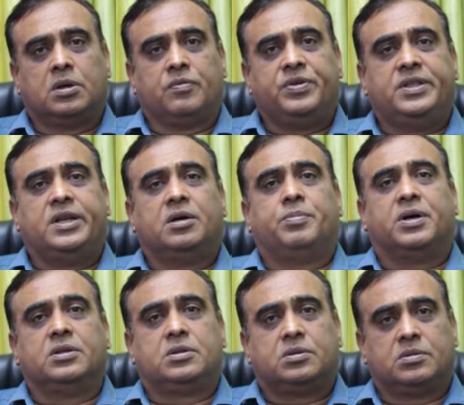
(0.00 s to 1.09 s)
Within a
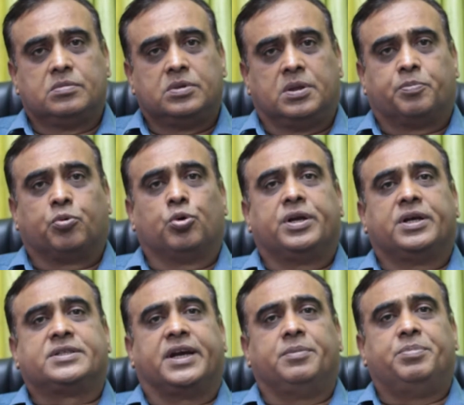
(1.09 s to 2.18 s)
month, the progress
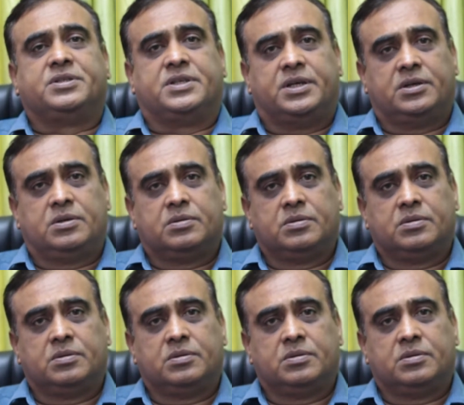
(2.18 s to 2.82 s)
can be seen,